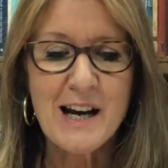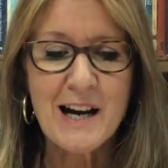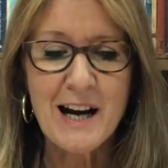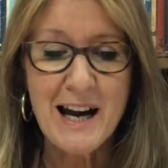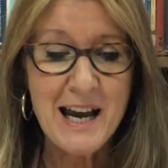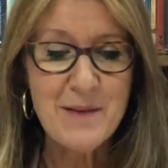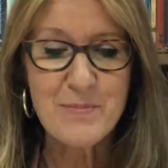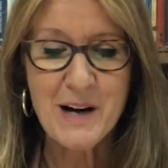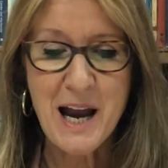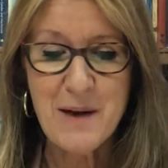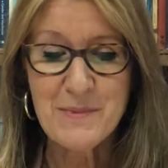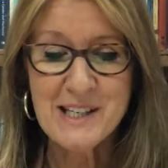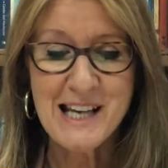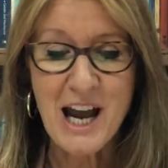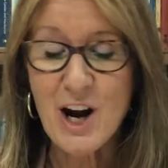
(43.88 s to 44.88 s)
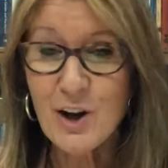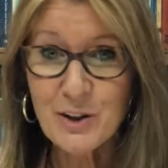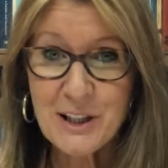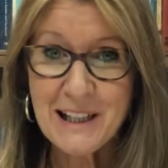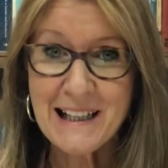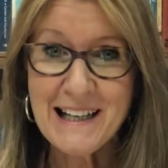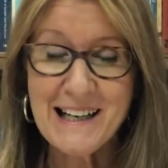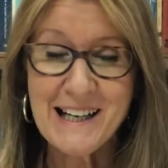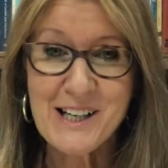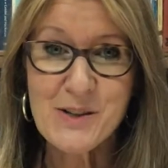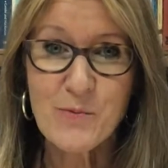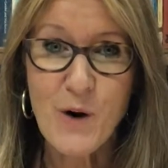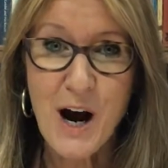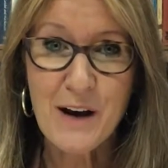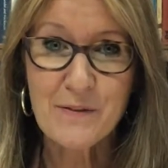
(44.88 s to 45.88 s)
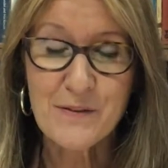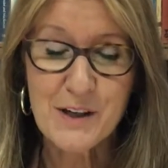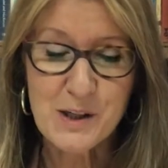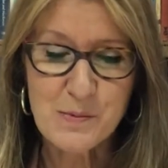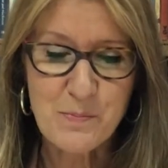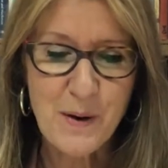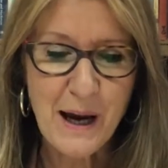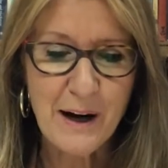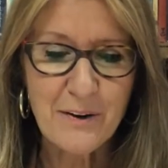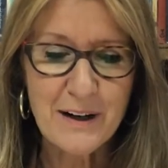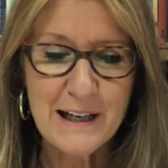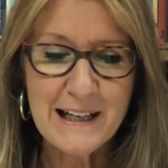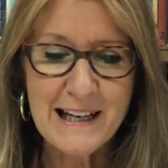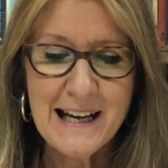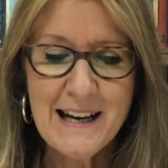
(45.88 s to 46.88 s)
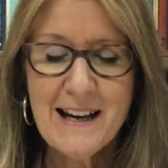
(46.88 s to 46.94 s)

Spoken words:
Abraham is elderly and his wife is barren.